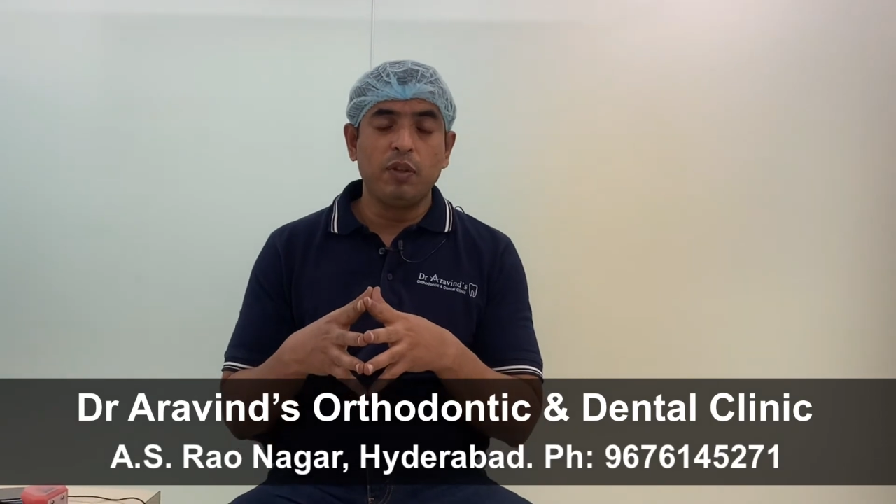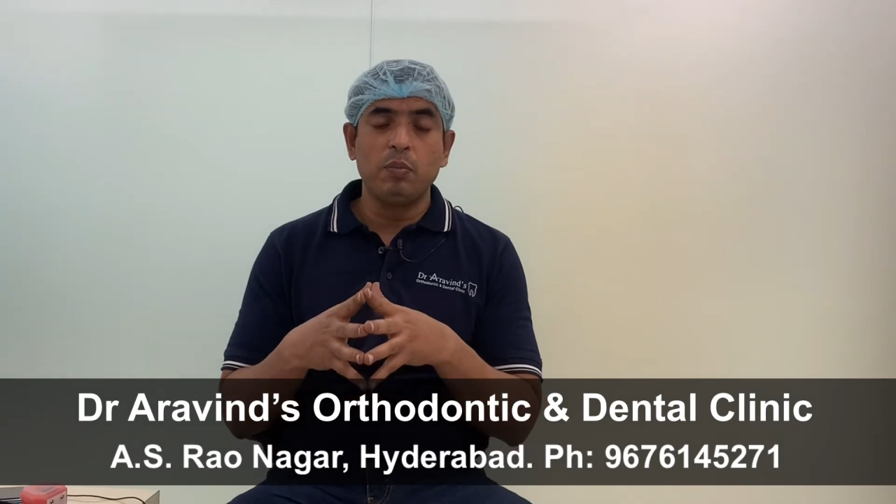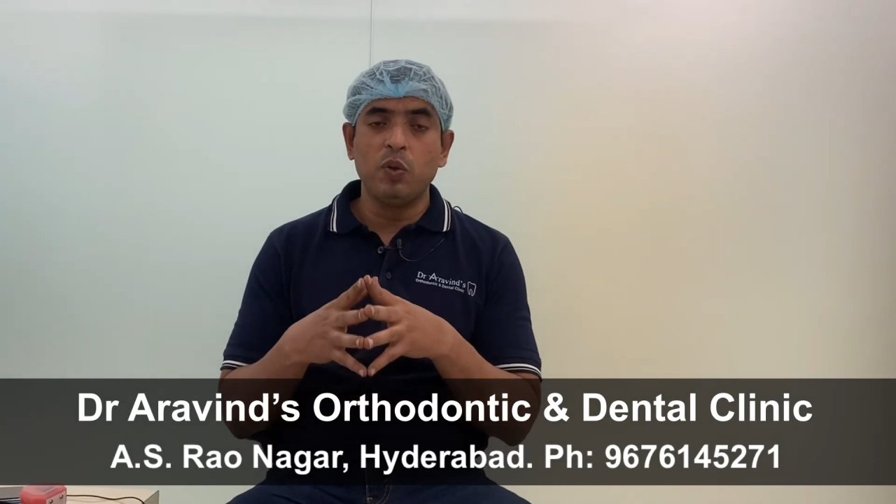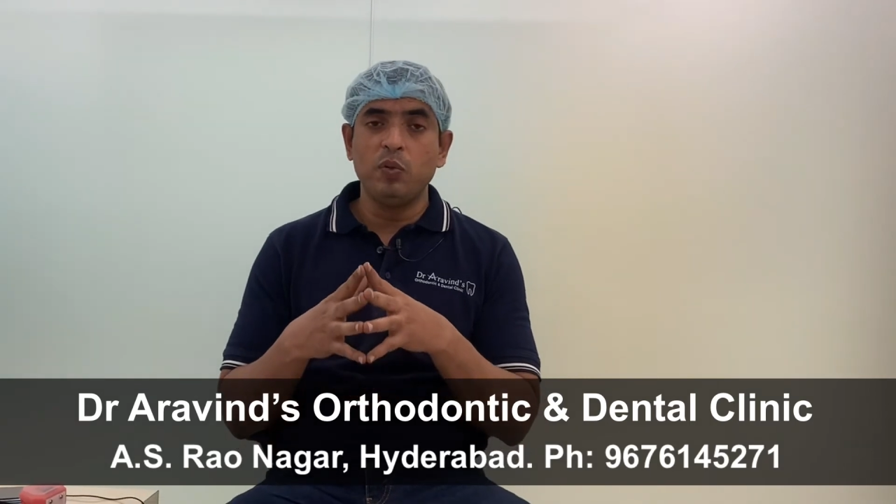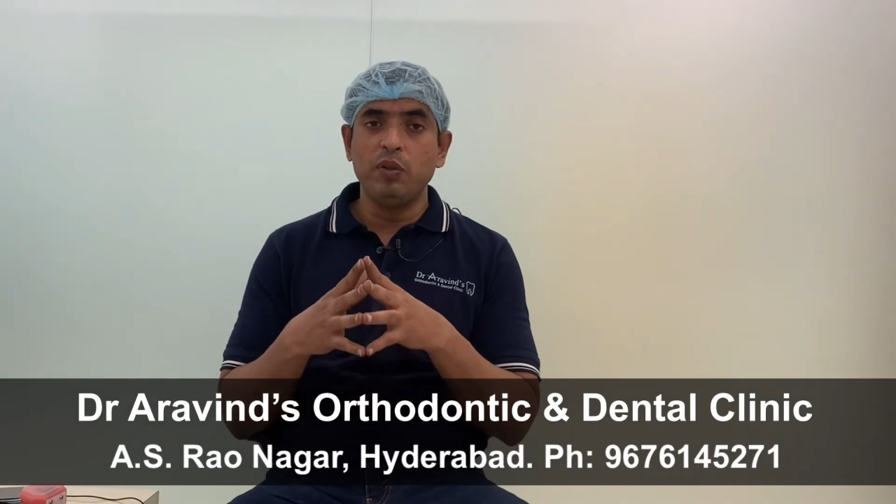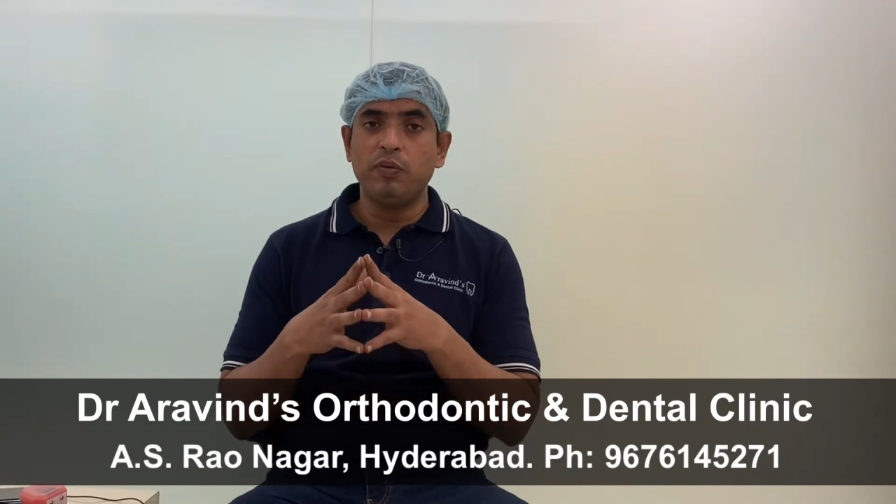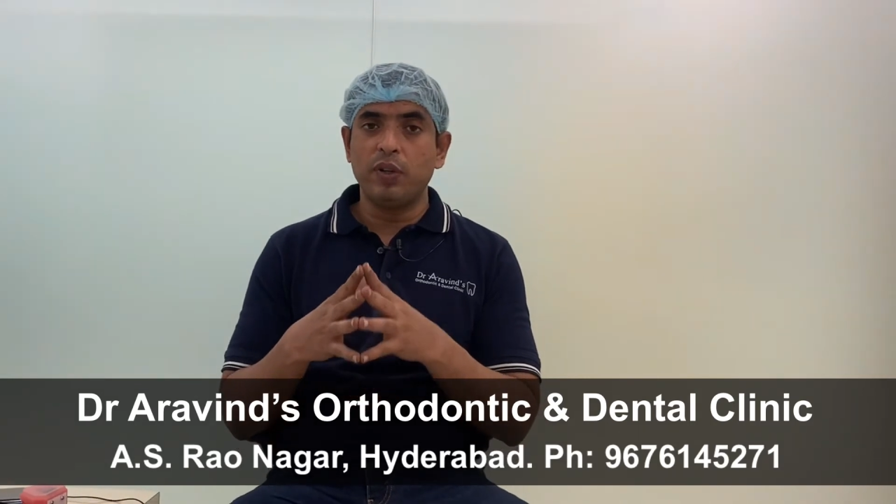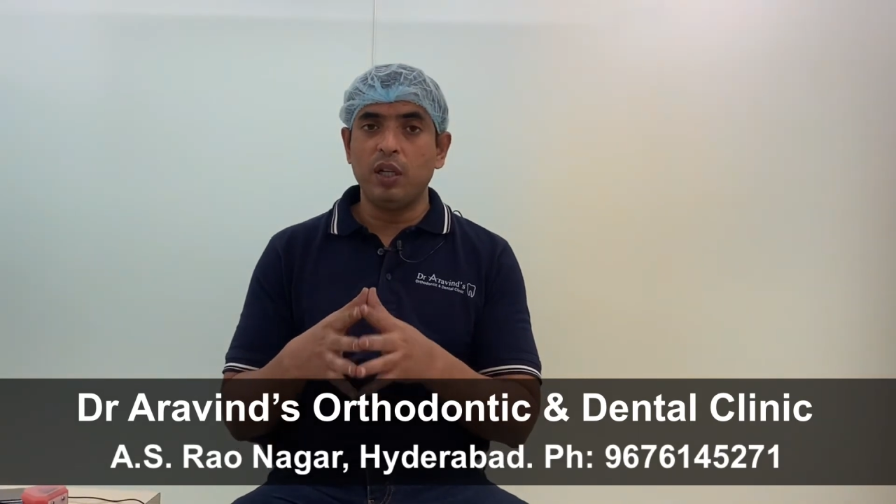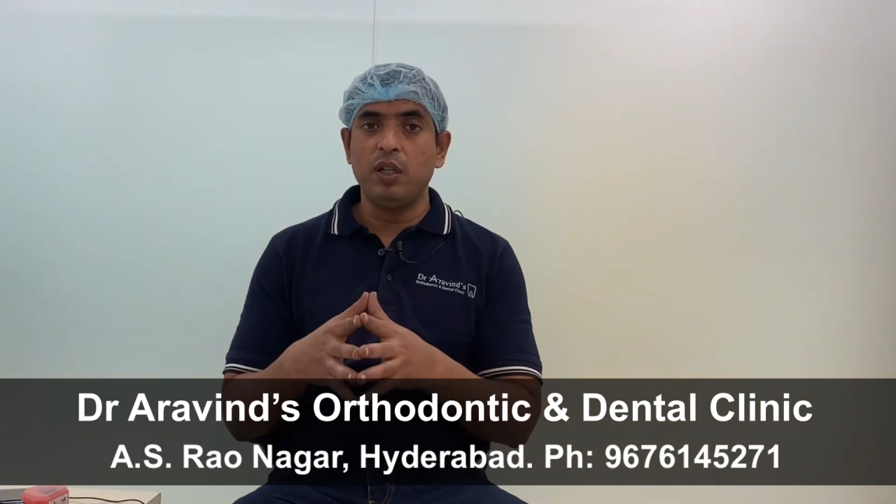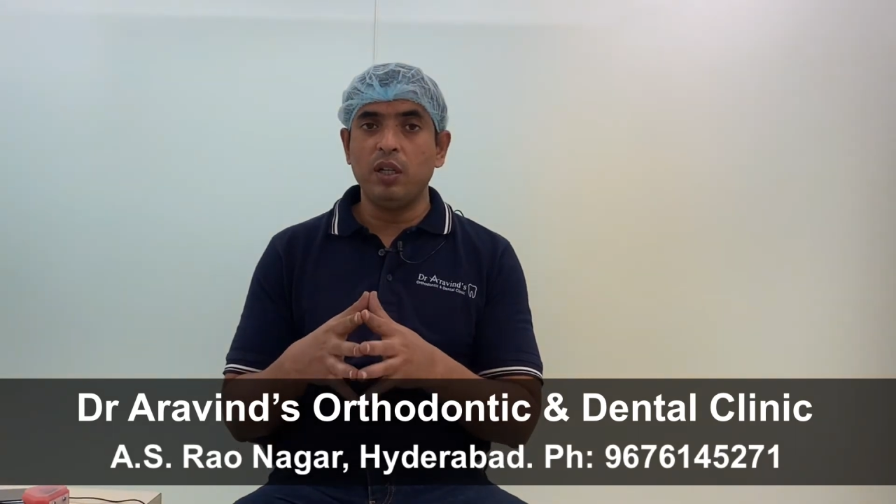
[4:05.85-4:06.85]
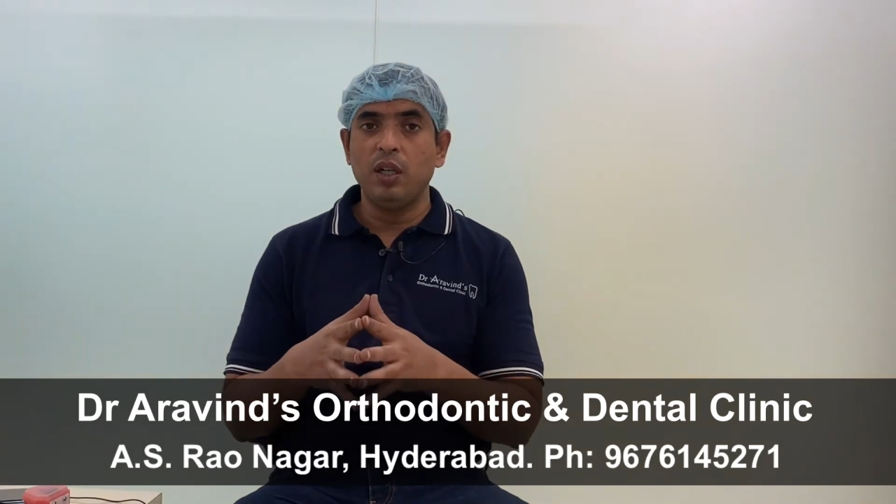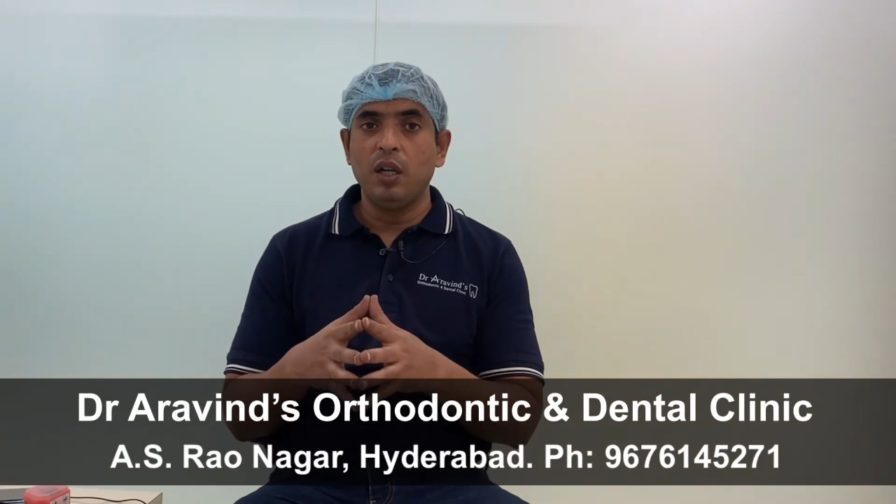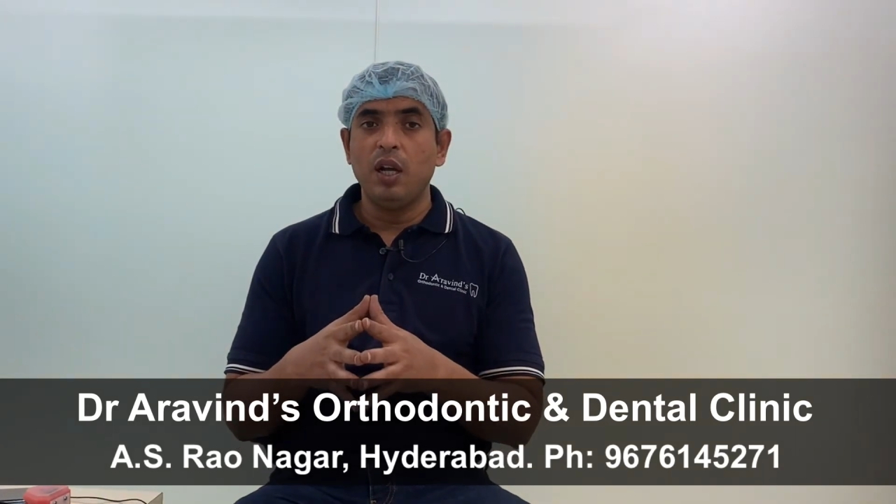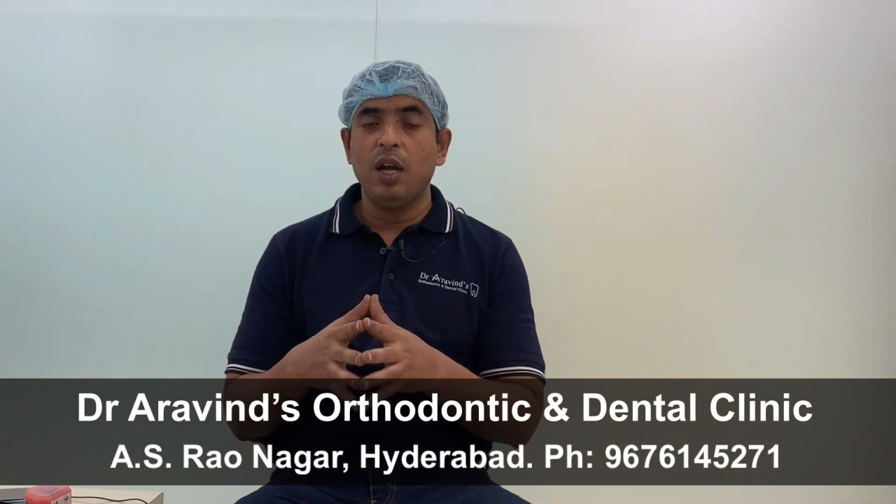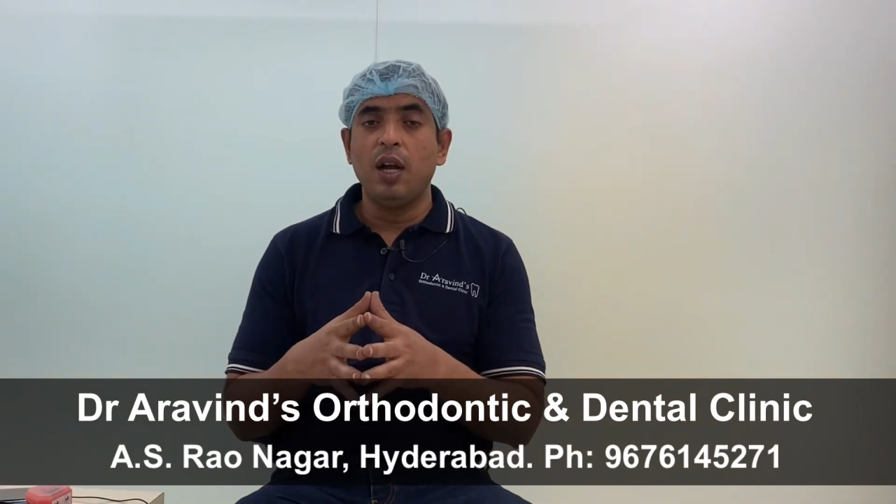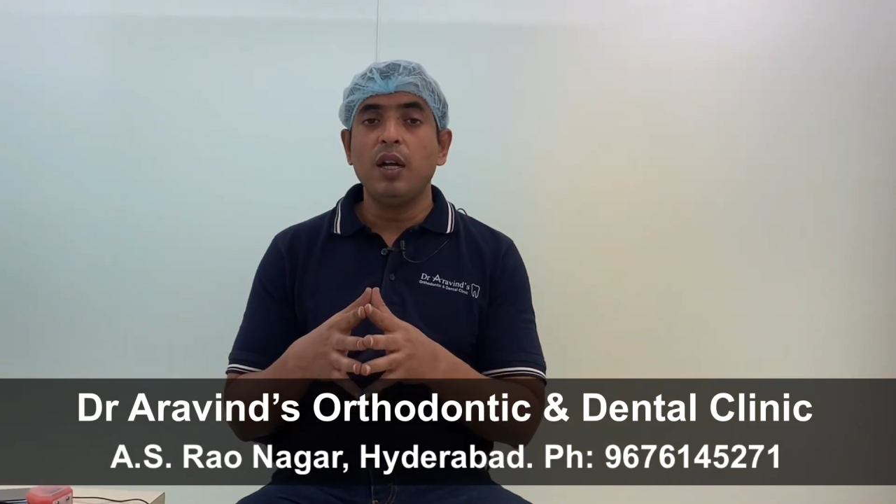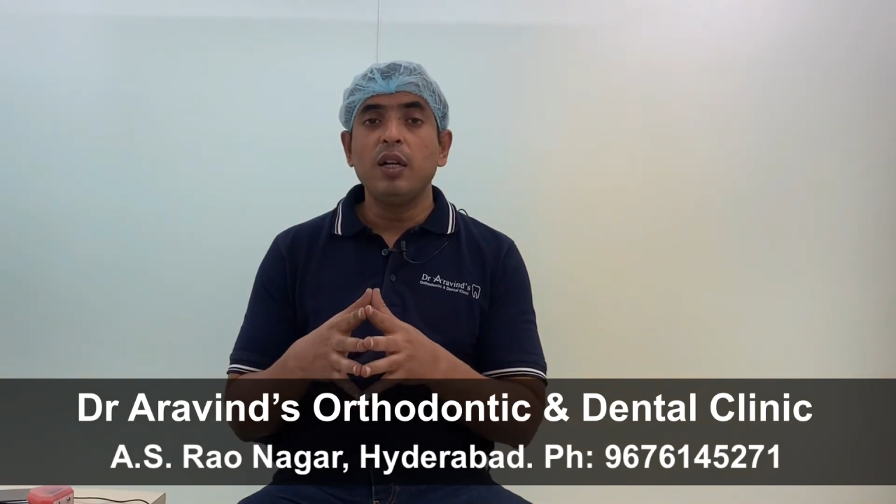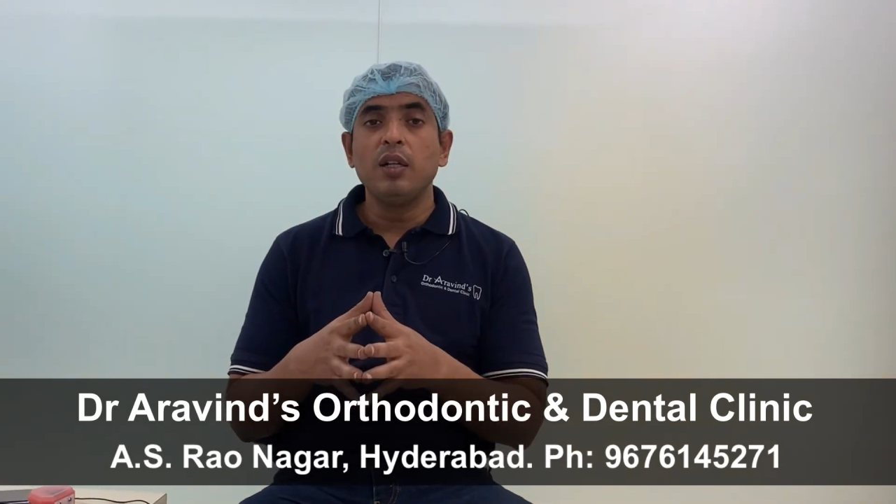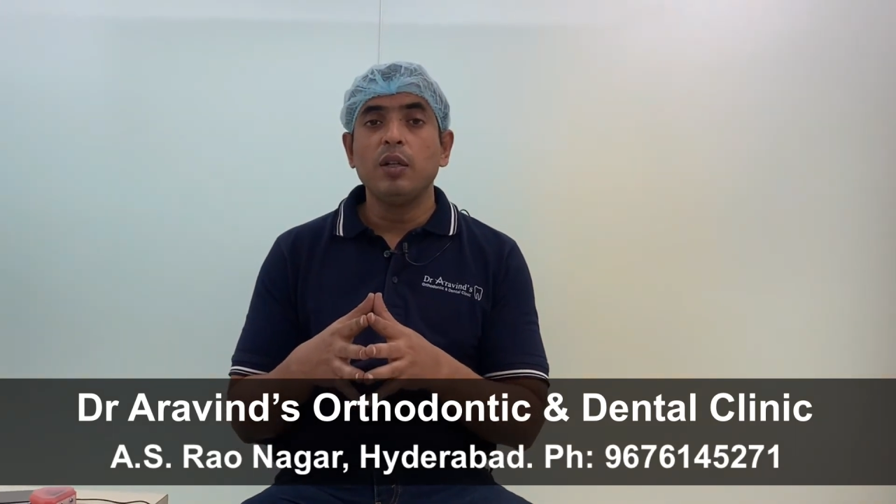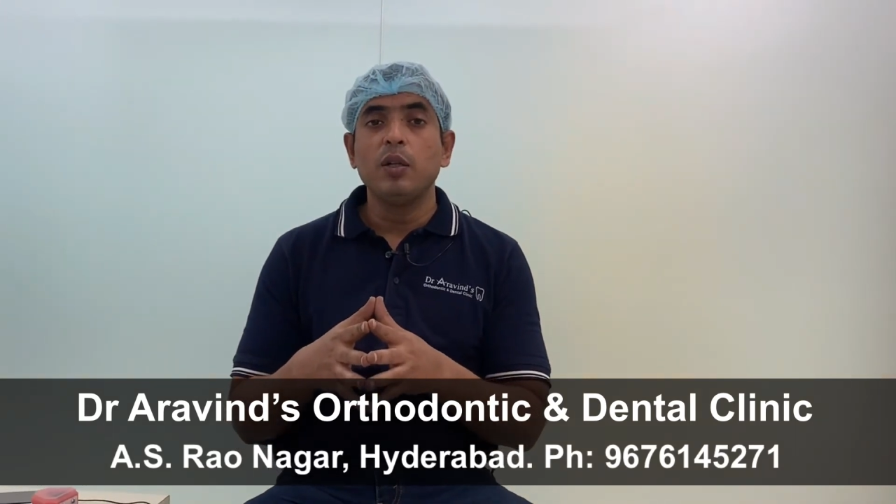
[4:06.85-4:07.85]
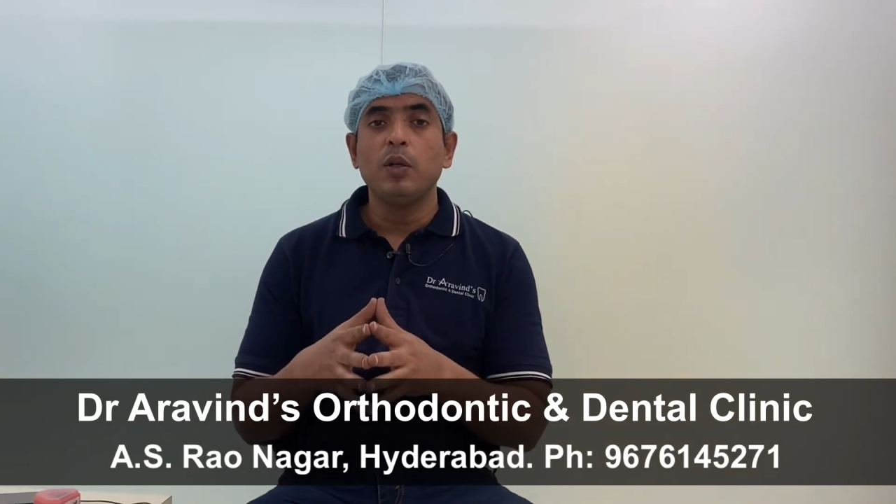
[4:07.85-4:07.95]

from moving front and